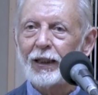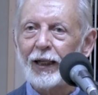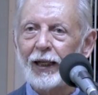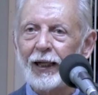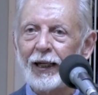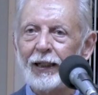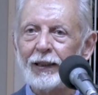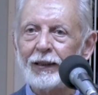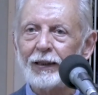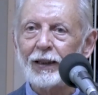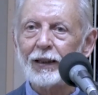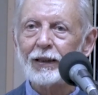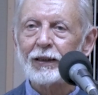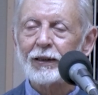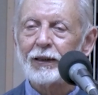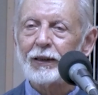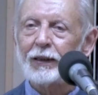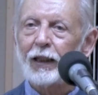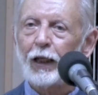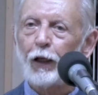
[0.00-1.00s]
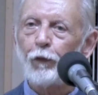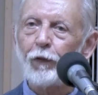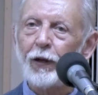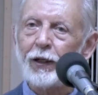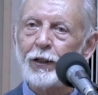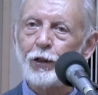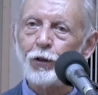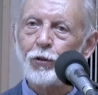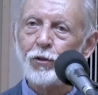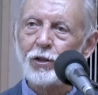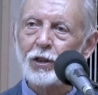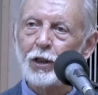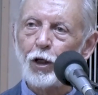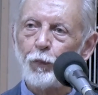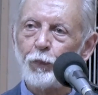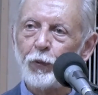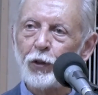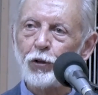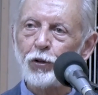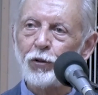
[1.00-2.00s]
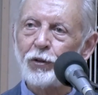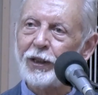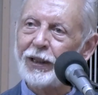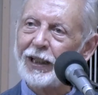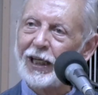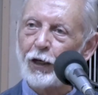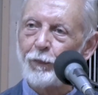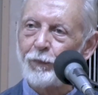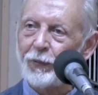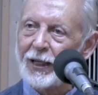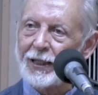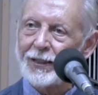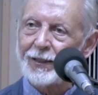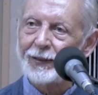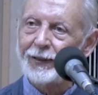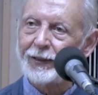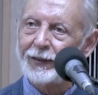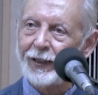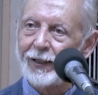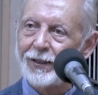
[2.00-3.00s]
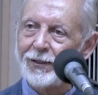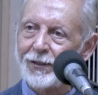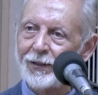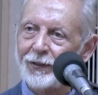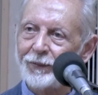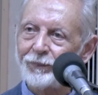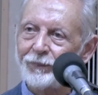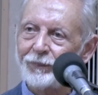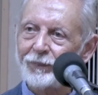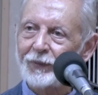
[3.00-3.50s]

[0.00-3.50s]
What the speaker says: And if I use the opportunity, I pass the test.